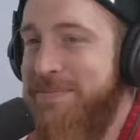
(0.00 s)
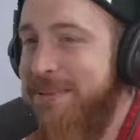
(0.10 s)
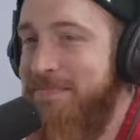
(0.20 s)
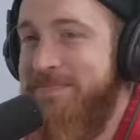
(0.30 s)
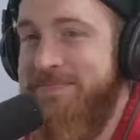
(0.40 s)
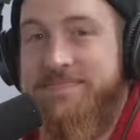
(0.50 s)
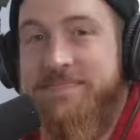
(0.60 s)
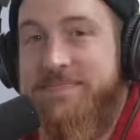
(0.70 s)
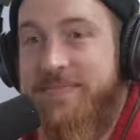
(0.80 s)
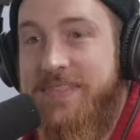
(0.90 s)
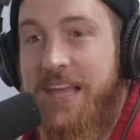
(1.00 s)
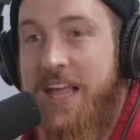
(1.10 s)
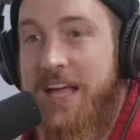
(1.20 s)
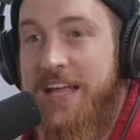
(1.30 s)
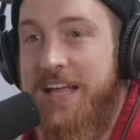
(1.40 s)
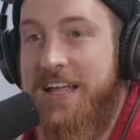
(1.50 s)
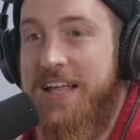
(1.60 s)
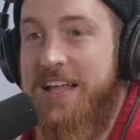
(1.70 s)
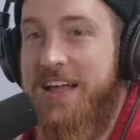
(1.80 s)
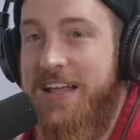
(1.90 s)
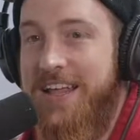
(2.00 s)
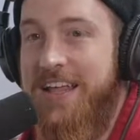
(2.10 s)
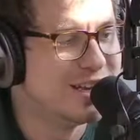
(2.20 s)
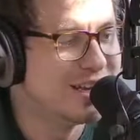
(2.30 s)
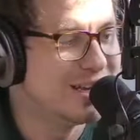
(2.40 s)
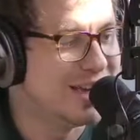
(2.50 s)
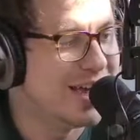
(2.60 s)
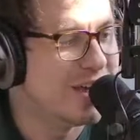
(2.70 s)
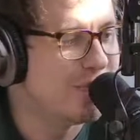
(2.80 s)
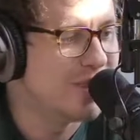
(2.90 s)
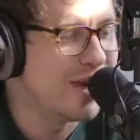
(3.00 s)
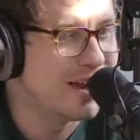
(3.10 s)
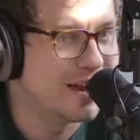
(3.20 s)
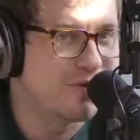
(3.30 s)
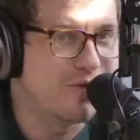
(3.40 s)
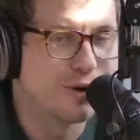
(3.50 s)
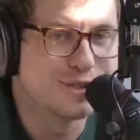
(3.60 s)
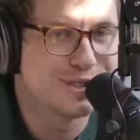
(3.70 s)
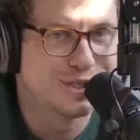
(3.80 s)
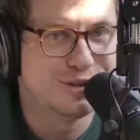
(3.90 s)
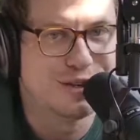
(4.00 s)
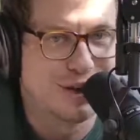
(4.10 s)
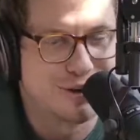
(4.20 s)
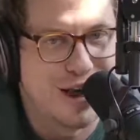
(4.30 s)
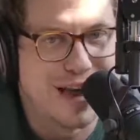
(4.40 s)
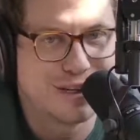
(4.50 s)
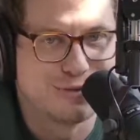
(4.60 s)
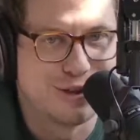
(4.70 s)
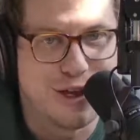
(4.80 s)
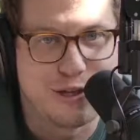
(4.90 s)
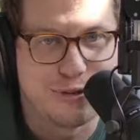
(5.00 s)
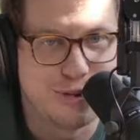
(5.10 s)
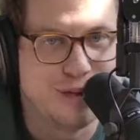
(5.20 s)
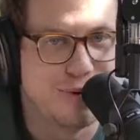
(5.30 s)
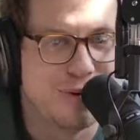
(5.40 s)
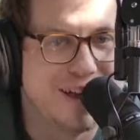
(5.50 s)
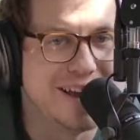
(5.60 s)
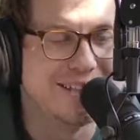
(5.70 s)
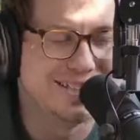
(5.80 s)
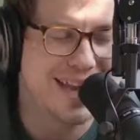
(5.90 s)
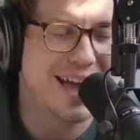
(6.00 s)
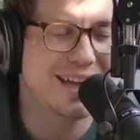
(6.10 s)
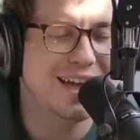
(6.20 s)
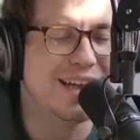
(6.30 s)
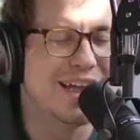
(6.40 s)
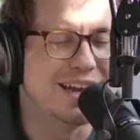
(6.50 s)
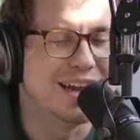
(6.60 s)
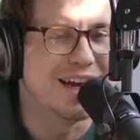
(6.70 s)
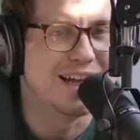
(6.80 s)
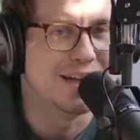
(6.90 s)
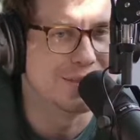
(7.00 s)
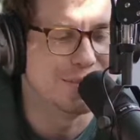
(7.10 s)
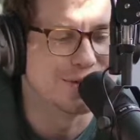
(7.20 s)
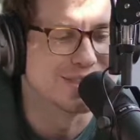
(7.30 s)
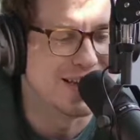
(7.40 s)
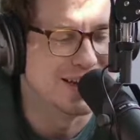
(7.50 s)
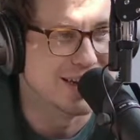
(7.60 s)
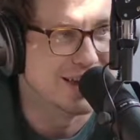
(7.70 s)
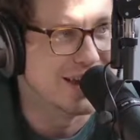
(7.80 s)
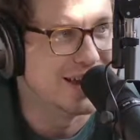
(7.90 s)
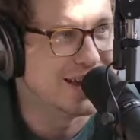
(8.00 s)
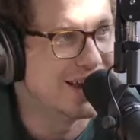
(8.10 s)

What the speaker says: it is a socially fun game that forces you to interact with other people. And Zach got a 9% in that category.